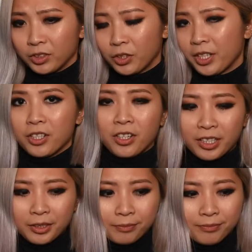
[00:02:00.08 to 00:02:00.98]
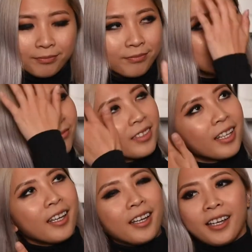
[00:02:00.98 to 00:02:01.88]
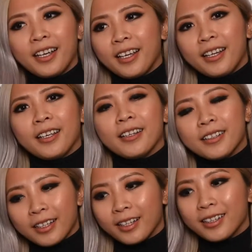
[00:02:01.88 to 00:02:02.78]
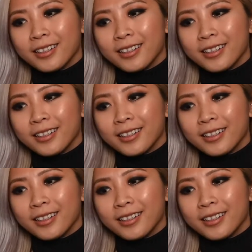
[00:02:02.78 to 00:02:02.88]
So I got it. And